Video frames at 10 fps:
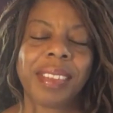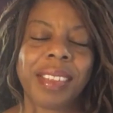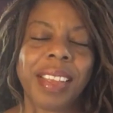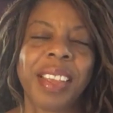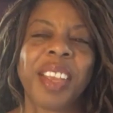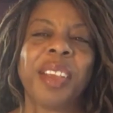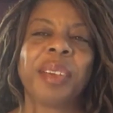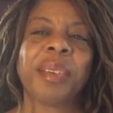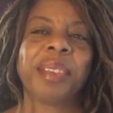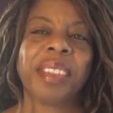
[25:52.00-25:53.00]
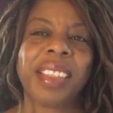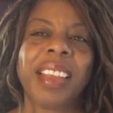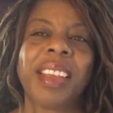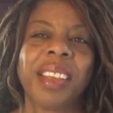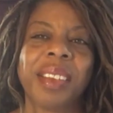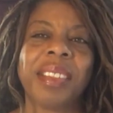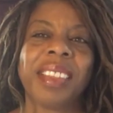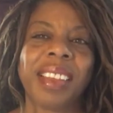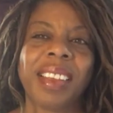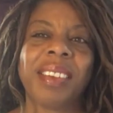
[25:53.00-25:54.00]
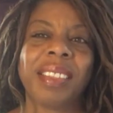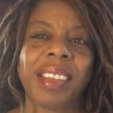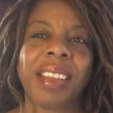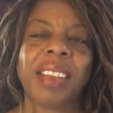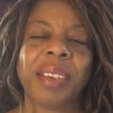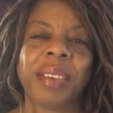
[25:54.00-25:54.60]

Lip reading: Thank you. Thank you. Thank you. Thank you.